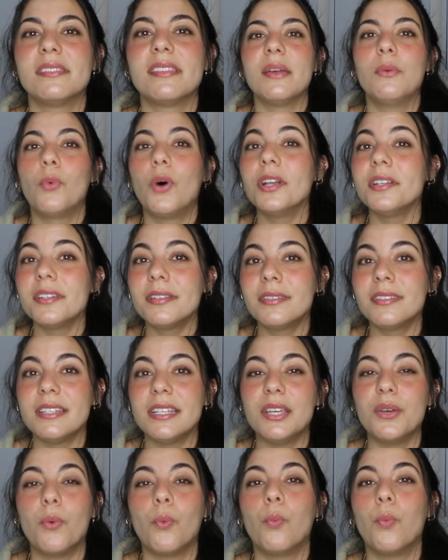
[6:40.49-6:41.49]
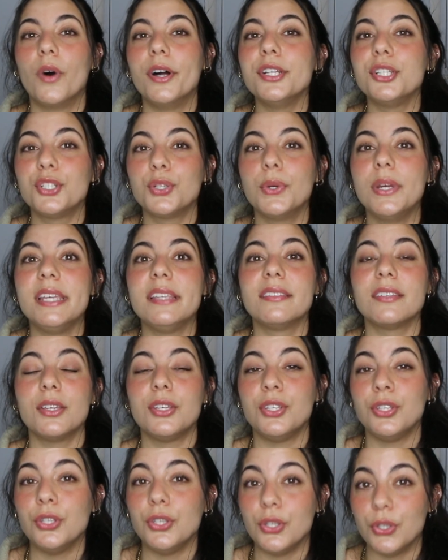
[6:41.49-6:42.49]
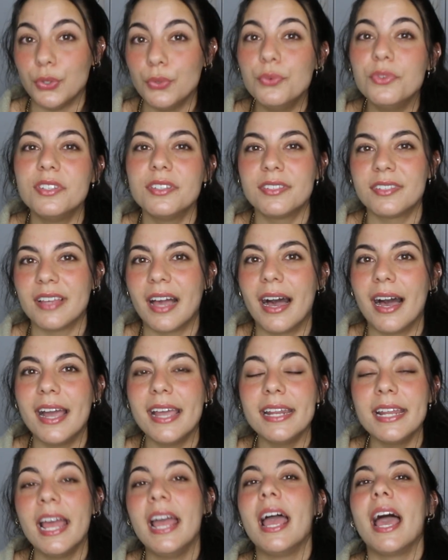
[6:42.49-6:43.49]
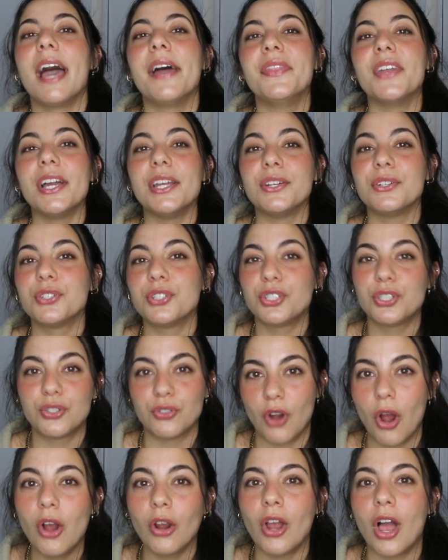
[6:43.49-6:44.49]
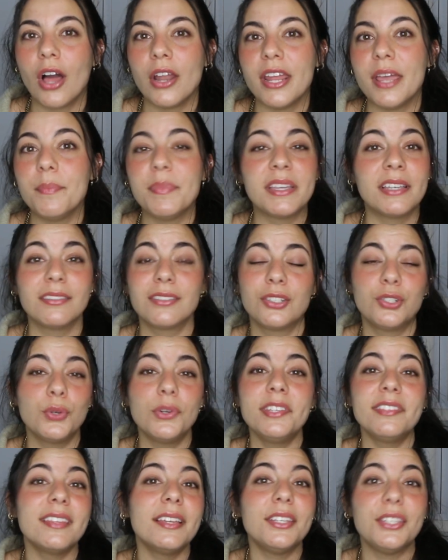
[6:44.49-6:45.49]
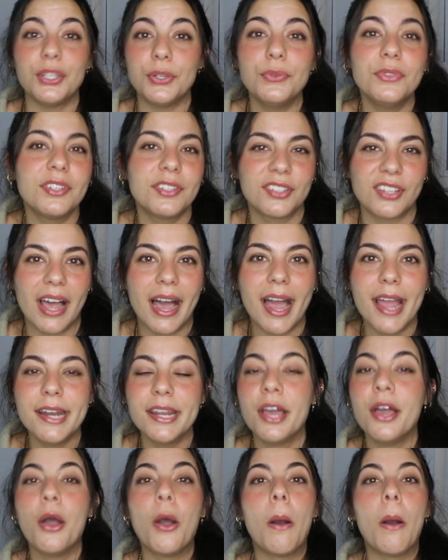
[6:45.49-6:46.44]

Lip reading: They want to see what choice you decide and that you're strong on it, because the choice that you decide